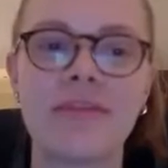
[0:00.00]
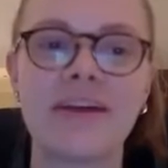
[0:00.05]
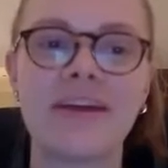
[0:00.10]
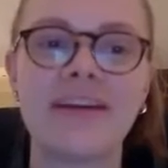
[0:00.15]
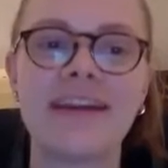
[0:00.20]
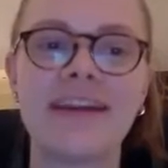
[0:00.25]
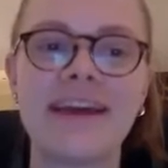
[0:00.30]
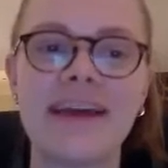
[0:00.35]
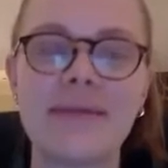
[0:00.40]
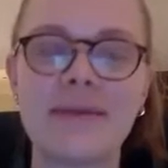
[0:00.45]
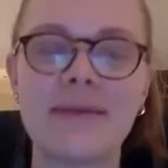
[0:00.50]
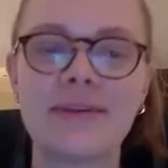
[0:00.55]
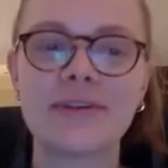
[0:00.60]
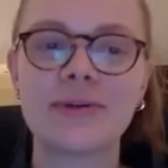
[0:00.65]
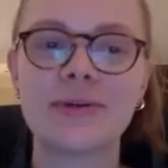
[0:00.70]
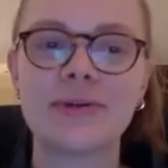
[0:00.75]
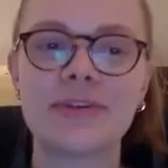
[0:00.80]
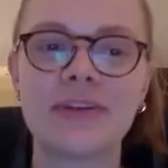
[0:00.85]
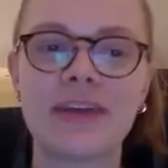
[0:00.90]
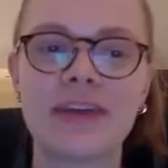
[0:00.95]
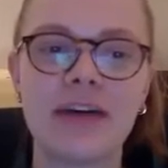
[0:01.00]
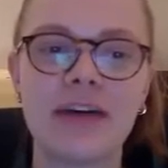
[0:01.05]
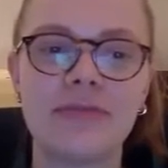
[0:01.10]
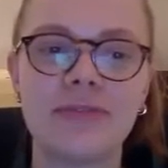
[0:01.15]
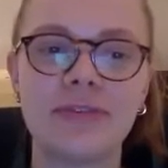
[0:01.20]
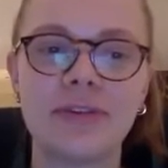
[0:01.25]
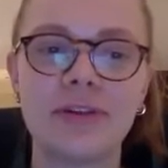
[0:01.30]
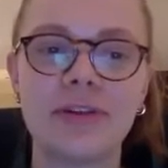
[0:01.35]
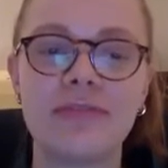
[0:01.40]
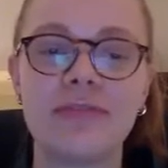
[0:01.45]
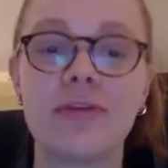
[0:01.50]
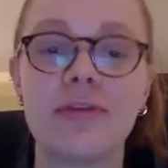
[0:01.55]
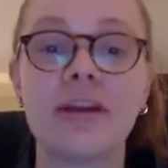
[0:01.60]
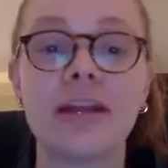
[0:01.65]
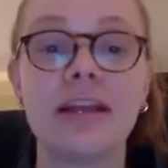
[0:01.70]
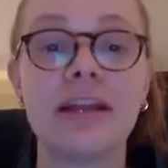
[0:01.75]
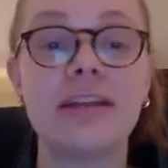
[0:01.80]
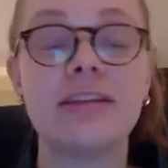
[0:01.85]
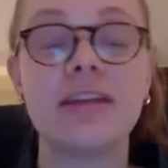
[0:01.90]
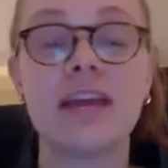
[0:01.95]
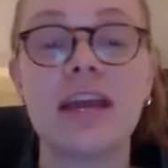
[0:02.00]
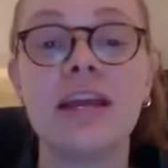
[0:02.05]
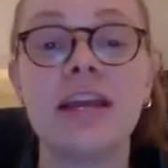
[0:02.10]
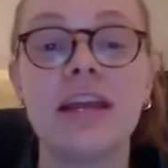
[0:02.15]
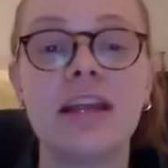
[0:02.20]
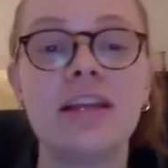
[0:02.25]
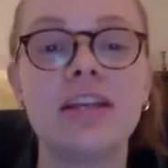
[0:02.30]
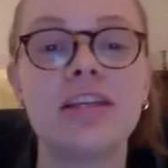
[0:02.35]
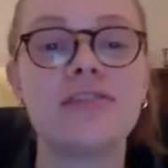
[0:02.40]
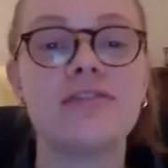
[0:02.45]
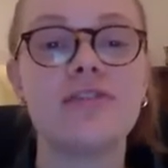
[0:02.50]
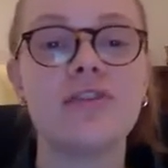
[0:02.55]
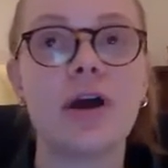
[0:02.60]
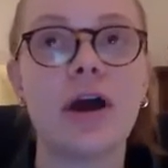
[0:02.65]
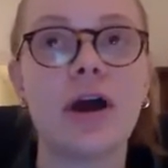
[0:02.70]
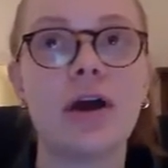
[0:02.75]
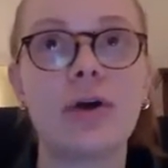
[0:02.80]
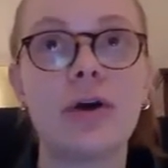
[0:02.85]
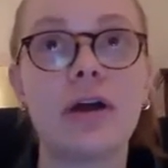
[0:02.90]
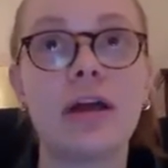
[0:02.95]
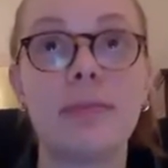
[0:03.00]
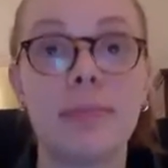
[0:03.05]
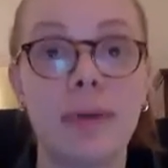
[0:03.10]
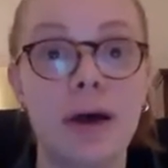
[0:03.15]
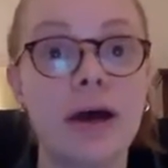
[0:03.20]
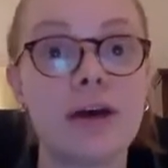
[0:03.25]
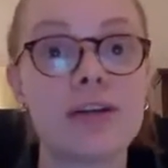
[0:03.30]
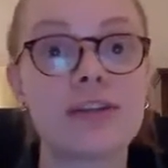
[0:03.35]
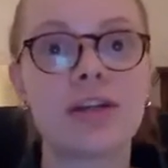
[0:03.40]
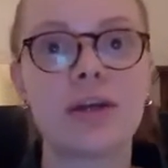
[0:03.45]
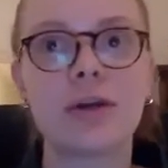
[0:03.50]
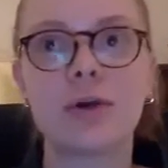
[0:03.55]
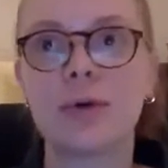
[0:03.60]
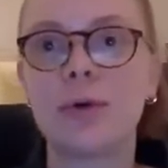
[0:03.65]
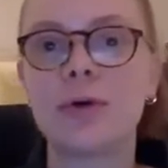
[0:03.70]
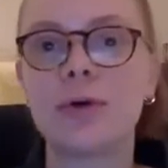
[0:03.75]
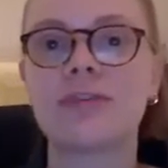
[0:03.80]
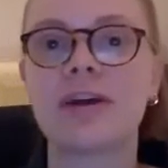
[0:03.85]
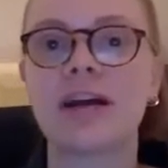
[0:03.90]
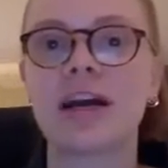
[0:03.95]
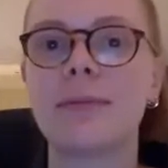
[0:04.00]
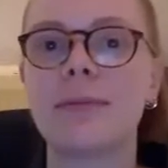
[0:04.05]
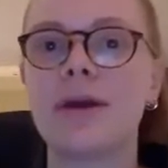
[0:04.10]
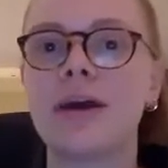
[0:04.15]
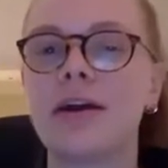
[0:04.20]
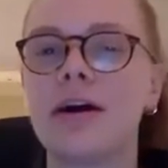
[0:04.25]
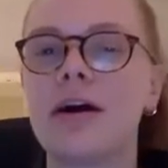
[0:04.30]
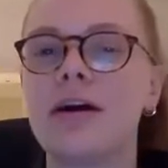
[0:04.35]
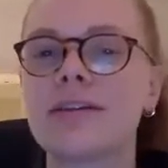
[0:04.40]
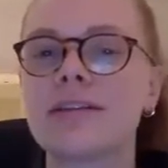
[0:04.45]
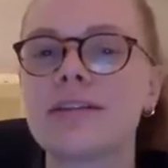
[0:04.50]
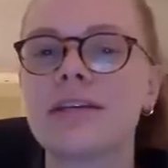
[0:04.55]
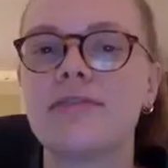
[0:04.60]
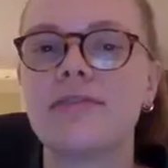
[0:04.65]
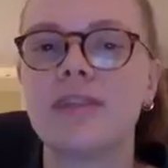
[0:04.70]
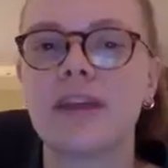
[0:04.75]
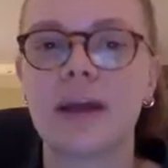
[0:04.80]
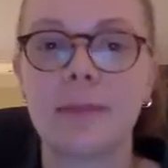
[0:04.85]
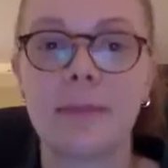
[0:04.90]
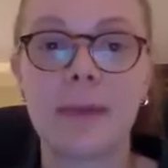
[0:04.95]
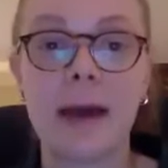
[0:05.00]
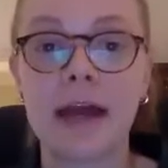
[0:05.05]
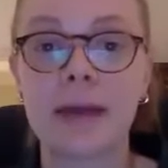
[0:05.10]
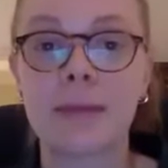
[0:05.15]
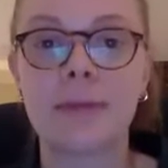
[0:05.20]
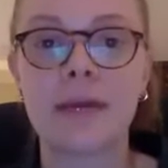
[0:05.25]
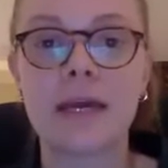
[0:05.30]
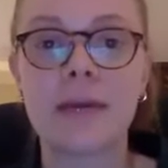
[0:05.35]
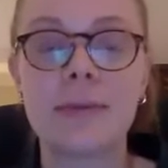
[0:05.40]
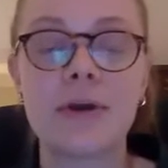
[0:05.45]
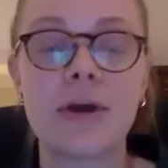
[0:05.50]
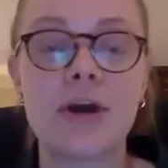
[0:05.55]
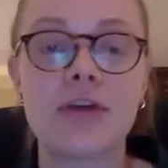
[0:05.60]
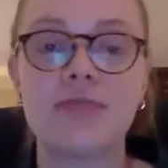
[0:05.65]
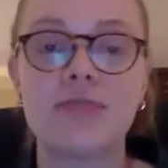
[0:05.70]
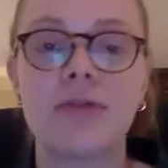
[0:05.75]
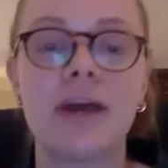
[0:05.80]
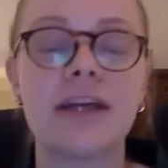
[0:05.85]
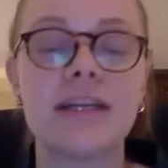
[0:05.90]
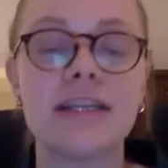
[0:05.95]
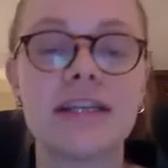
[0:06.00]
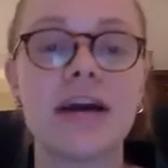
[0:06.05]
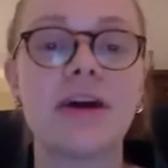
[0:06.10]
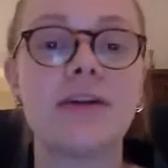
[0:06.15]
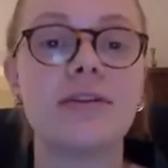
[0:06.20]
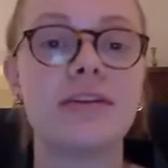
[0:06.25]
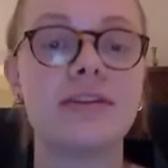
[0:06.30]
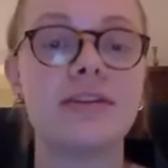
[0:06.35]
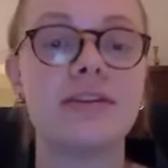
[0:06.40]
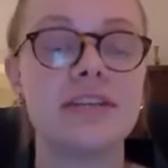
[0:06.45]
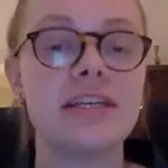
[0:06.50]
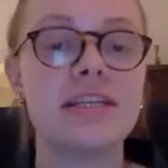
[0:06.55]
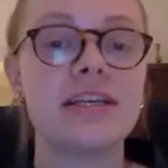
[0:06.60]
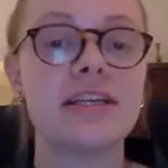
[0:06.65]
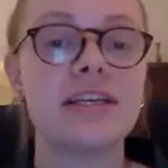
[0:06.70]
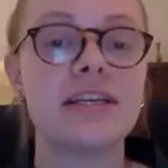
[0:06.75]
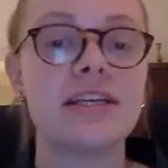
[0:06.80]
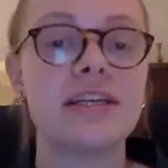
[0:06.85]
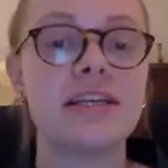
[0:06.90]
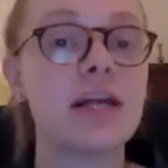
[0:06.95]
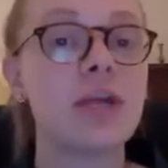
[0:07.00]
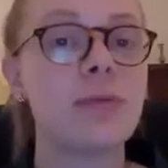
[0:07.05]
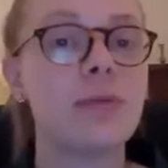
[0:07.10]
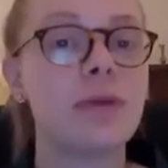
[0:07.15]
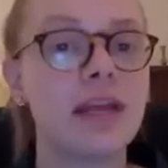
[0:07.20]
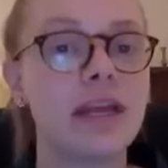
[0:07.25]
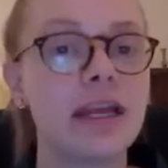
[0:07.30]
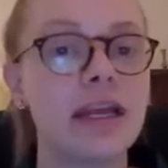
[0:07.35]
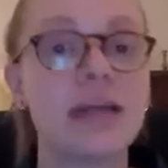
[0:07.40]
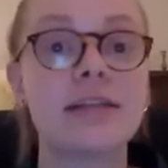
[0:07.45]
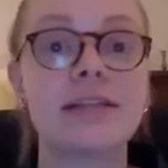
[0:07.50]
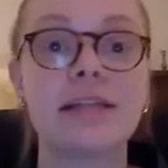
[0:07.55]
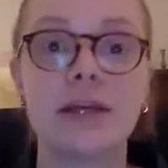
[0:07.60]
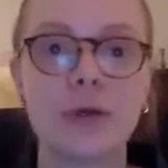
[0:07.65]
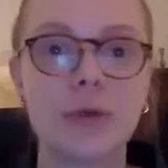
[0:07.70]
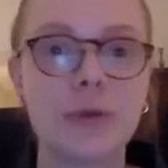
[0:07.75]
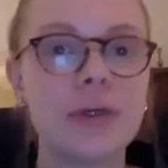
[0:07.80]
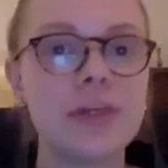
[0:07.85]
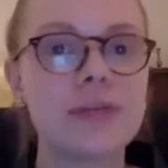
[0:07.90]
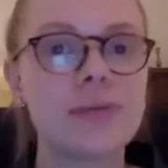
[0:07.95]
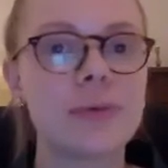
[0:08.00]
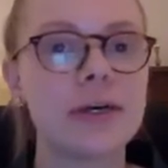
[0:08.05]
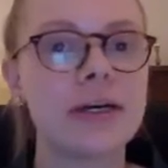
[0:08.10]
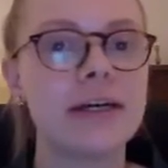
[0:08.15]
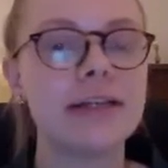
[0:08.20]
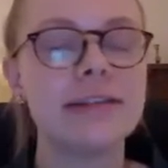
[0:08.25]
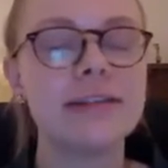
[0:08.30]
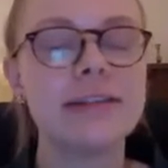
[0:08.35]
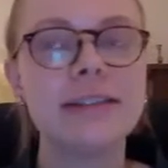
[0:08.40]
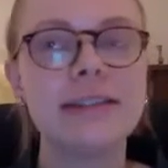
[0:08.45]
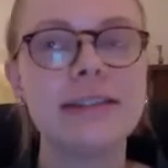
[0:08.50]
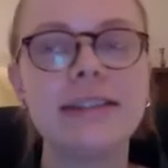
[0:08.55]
name. That's always really helpful. If you're in an interview in person, I'd always recommend asking for like a pad and paper and write down the details they tell you at the beginning, because they always will.